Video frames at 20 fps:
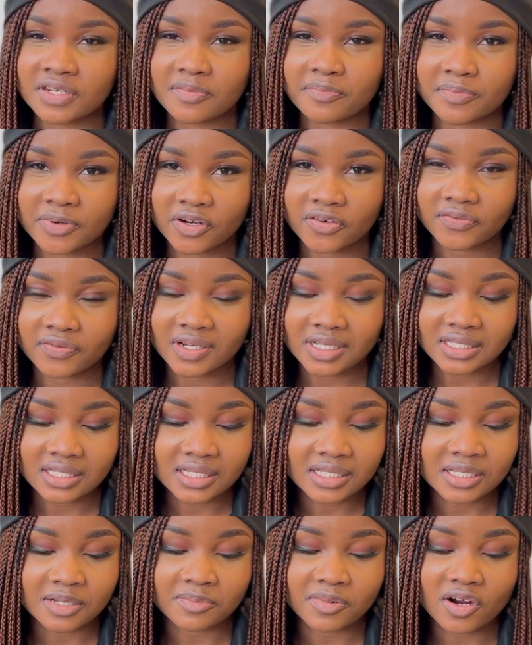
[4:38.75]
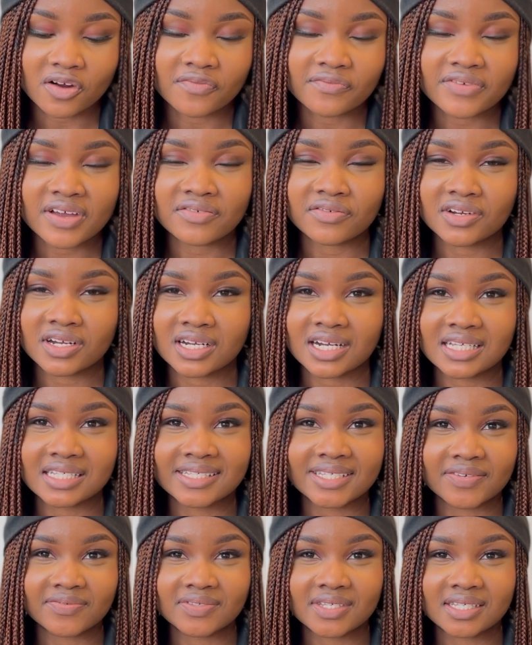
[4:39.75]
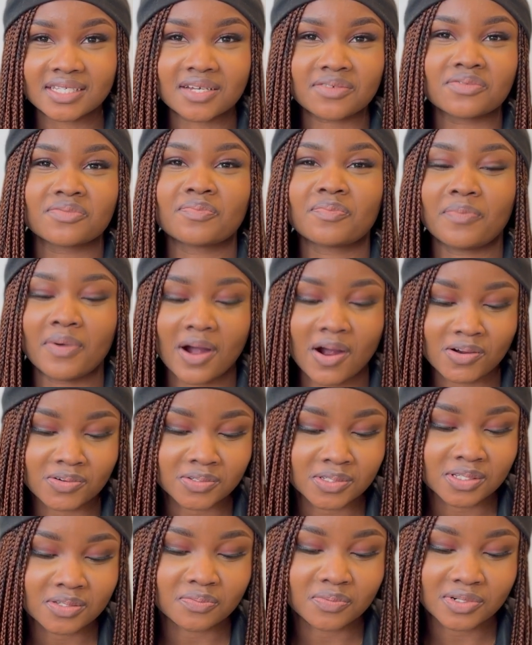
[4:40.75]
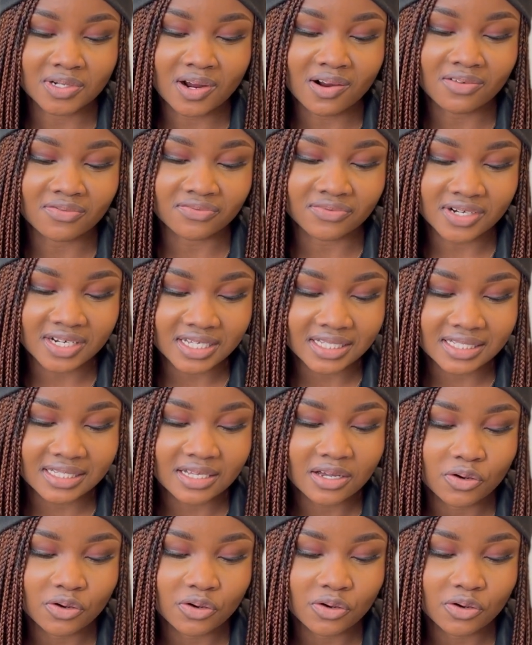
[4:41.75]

Belfast is about £577 without rent,